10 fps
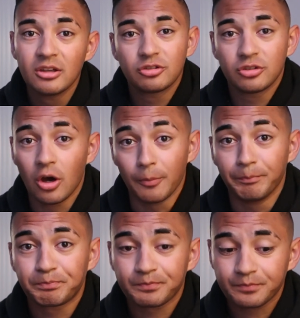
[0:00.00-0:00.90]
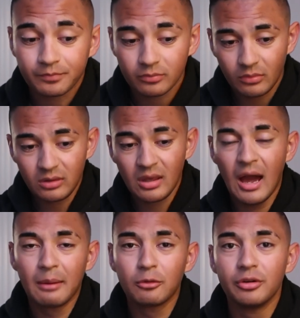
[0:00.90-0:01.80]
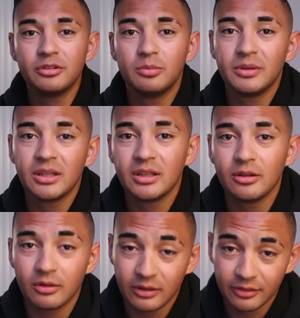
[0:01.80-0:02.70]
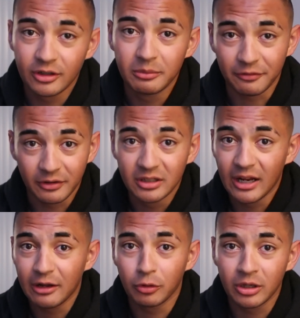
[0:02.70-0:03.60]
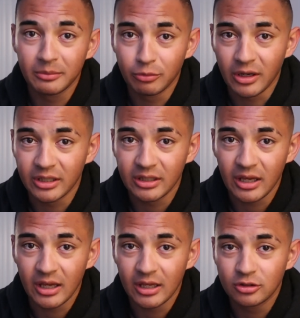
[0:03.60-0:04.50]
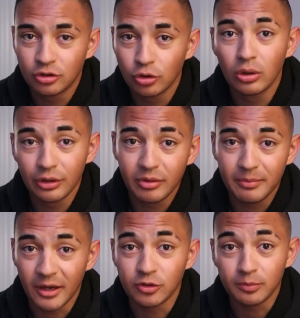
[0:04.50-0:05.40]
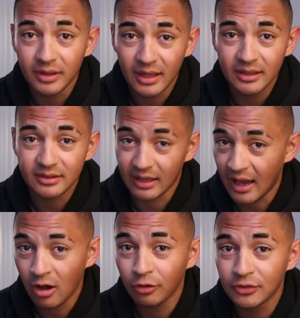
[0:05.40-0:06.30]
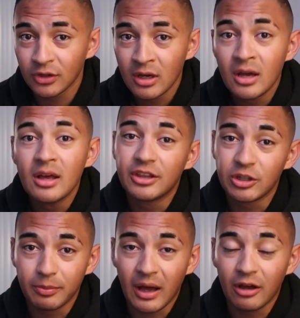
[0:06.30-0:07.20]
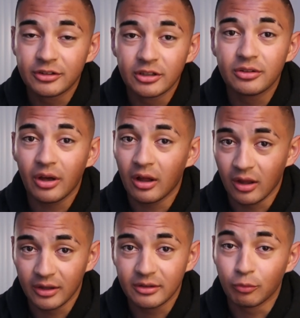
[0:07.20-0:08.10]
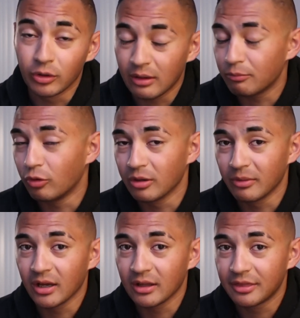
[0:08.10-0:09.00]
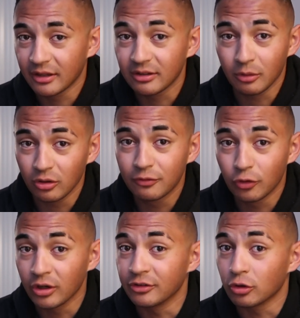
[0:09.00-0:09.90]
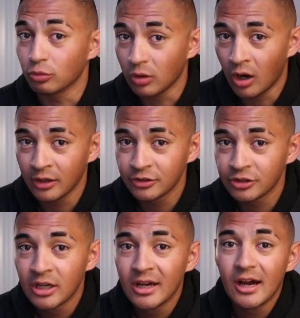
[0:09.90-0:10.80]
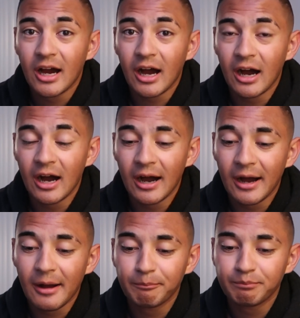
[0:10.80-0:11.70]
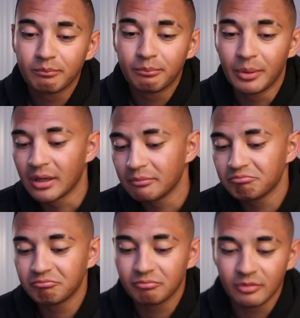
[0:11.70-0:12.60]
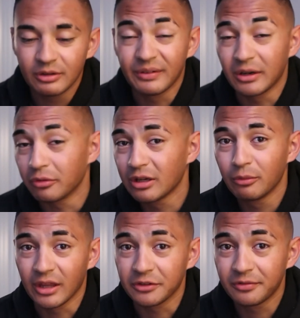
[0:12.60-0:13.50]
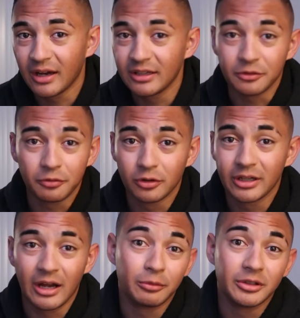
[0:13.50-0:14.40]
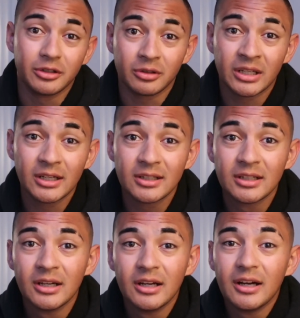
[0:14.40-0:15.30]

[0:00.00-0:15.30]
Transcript: So, I'm going to be, in theory, my friend and I, we're going to be renting a 2 or 3 bedroom place, a house. These houses, one of my things I'm going to look for is a garage. But if I don't get one, that's fine. It's Florida. I really don't care.